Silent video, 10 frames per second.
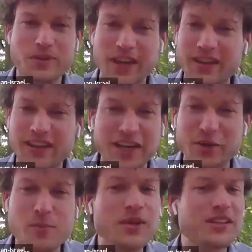get like
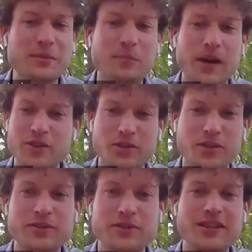completely punched
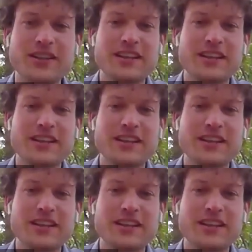over